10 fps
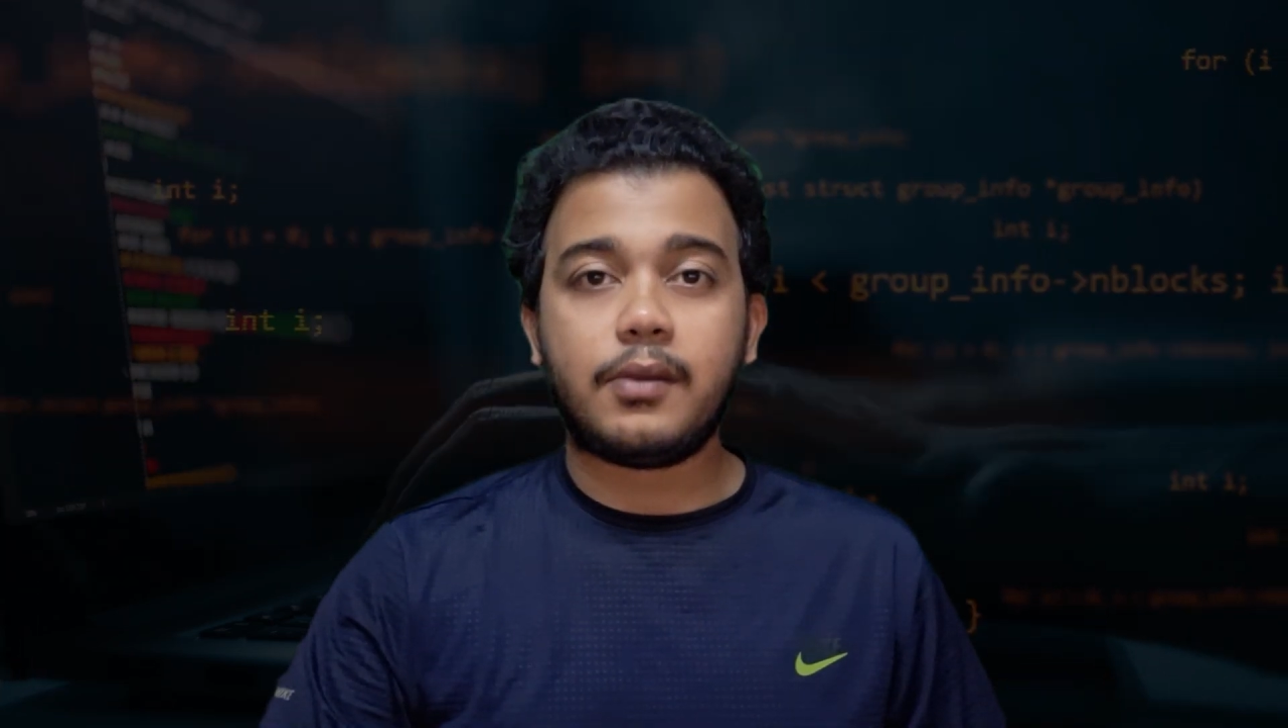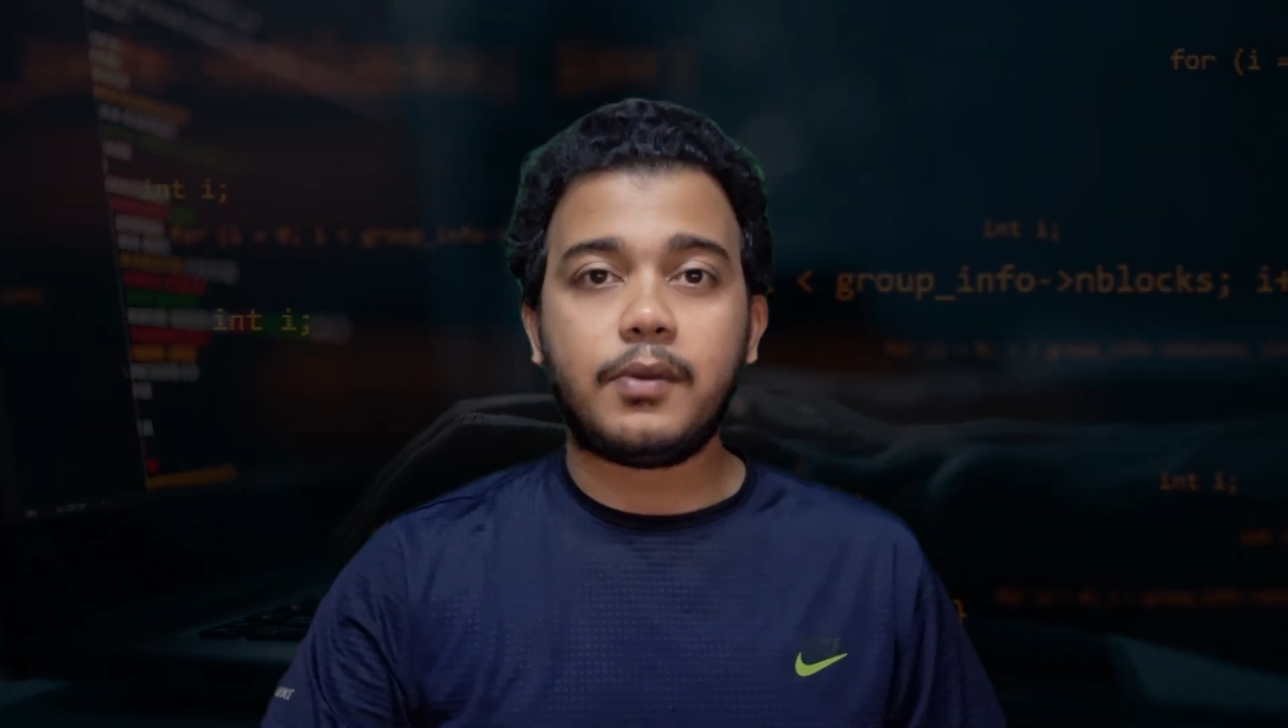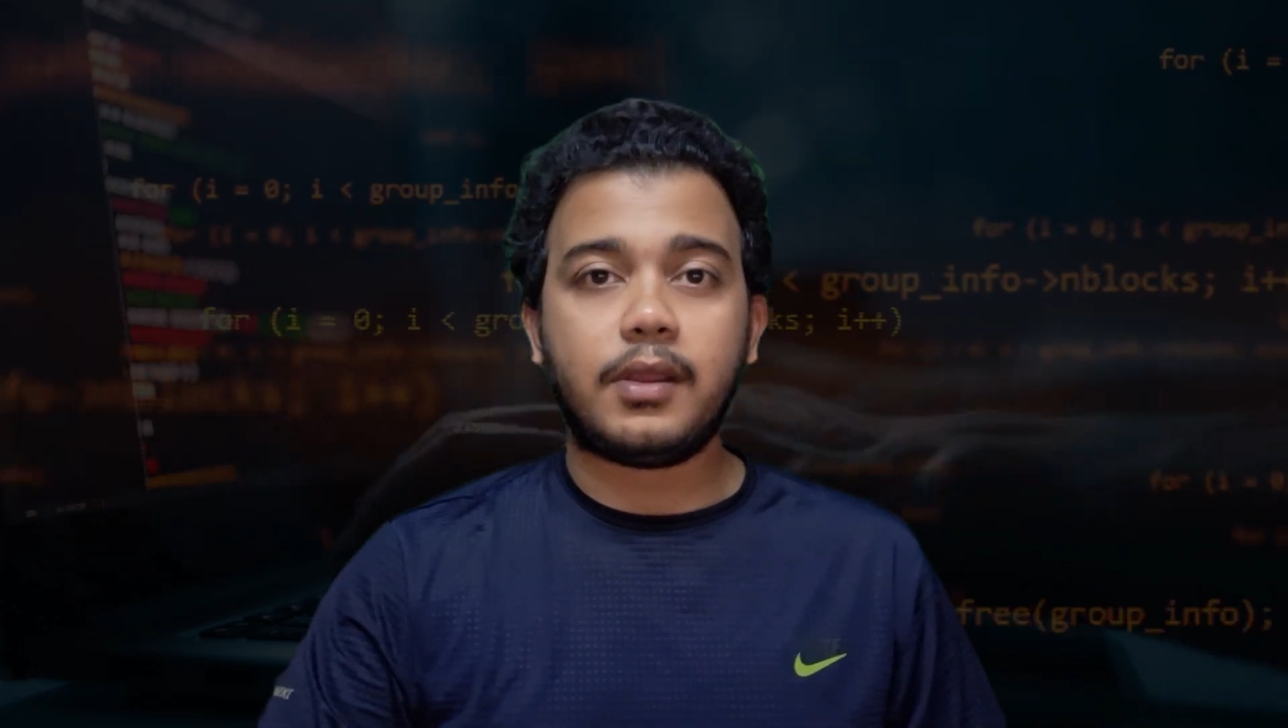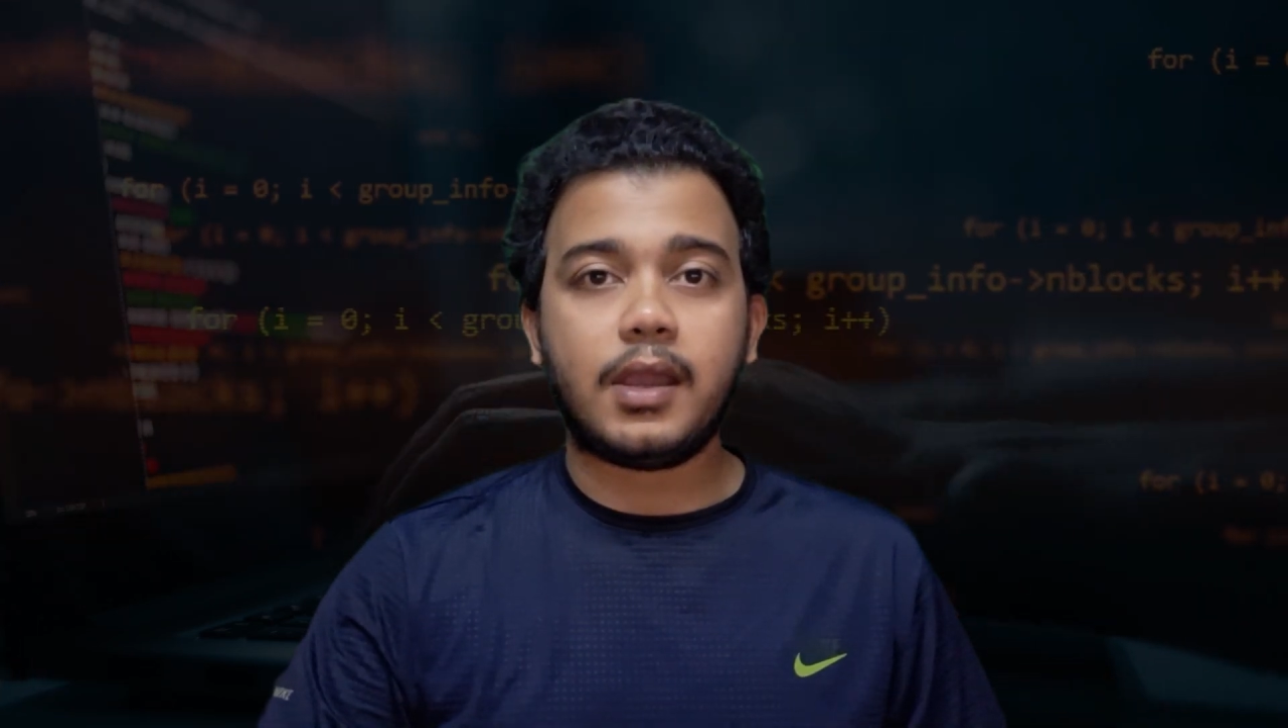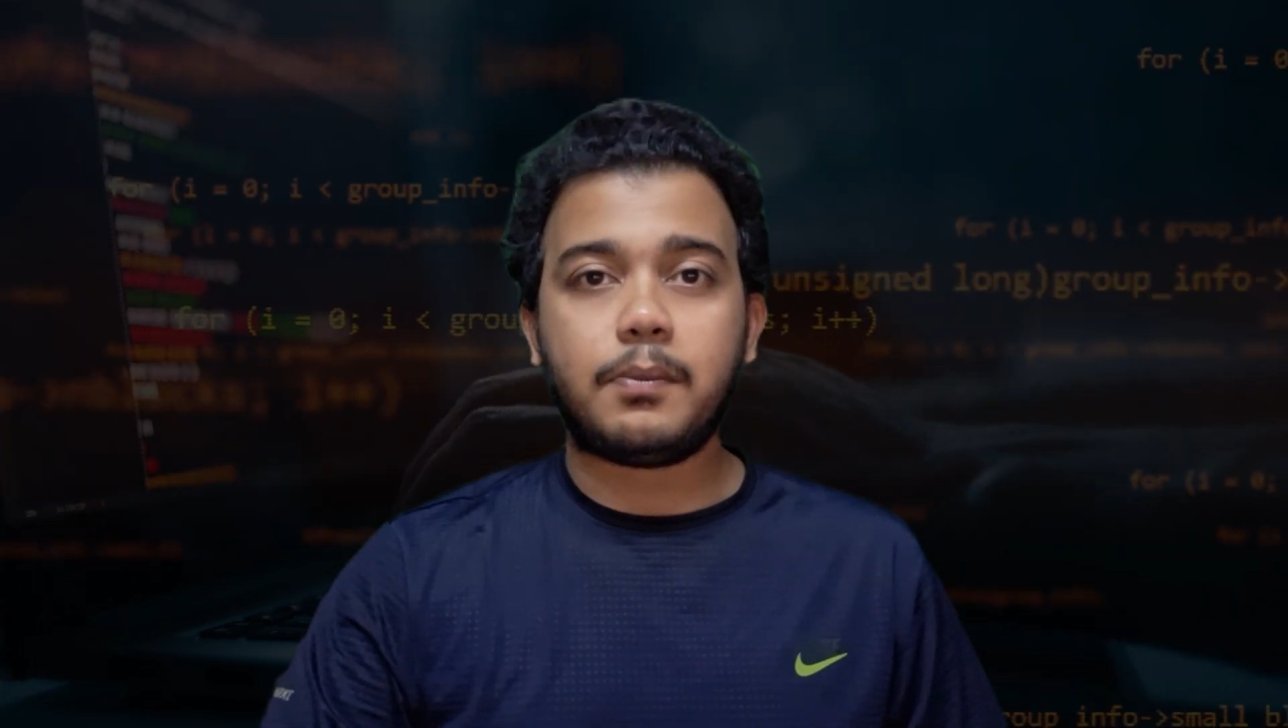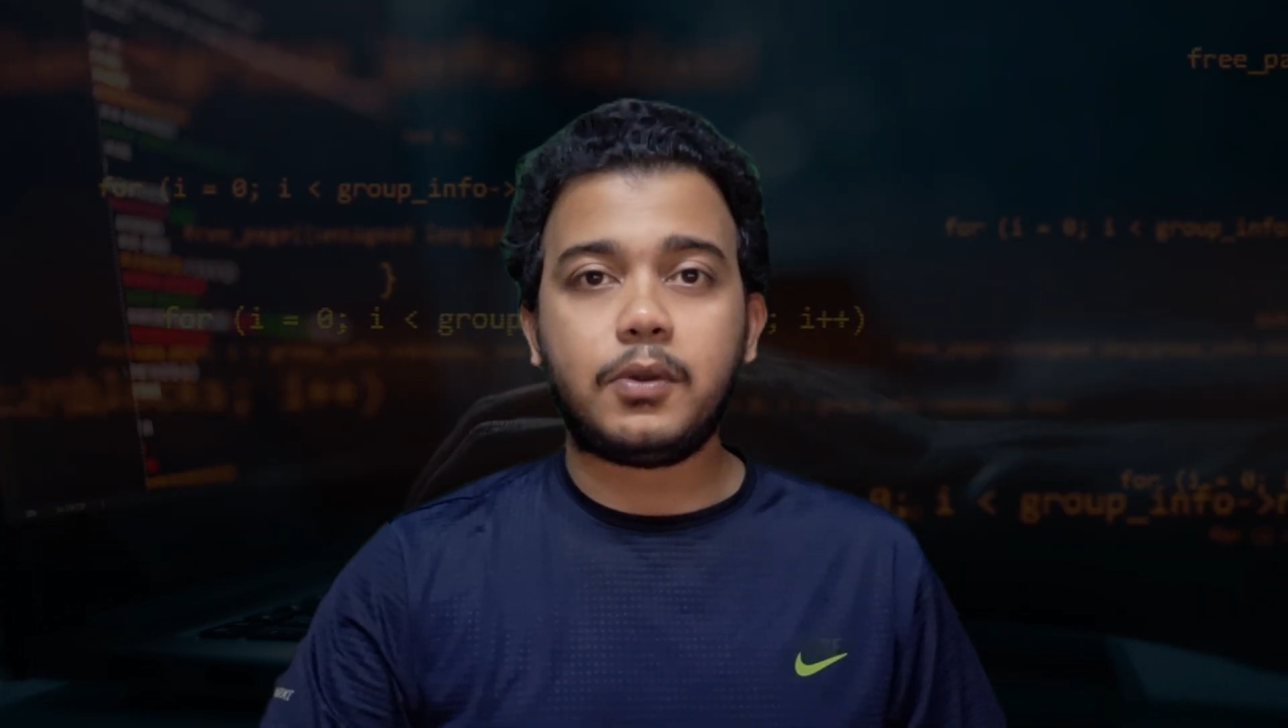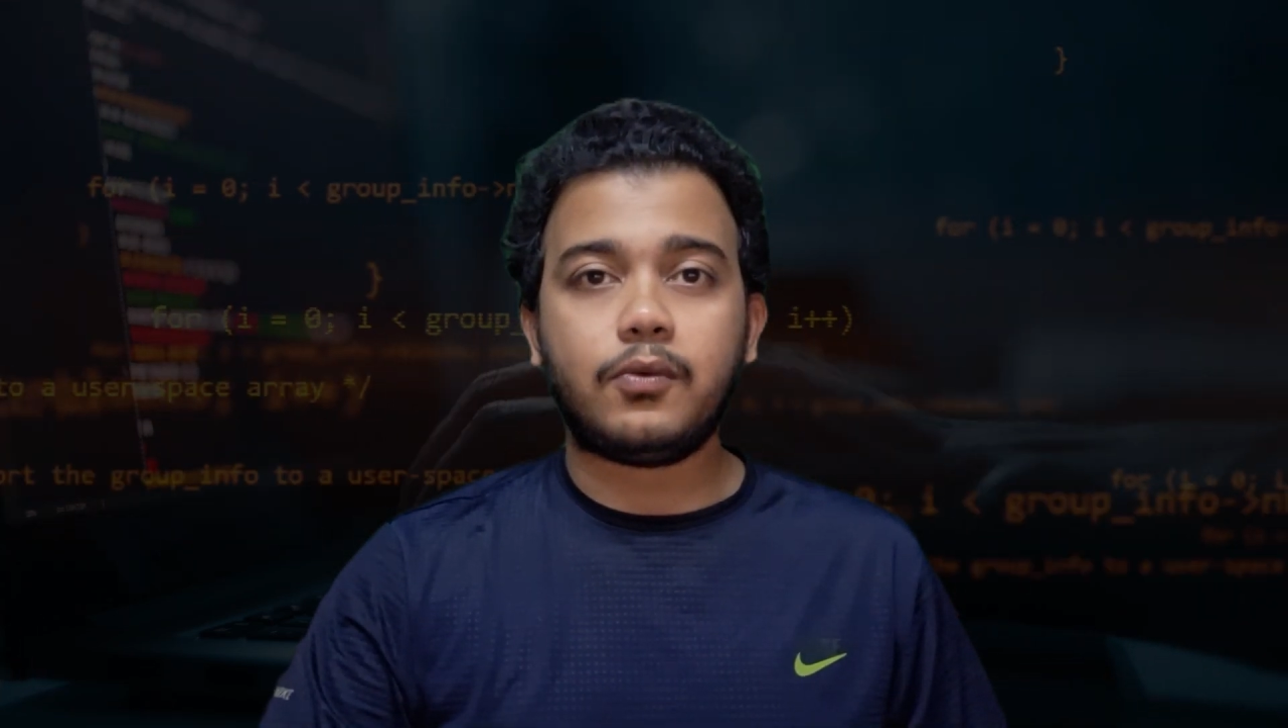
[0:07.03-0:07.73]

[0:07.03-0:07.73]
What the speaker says: very happy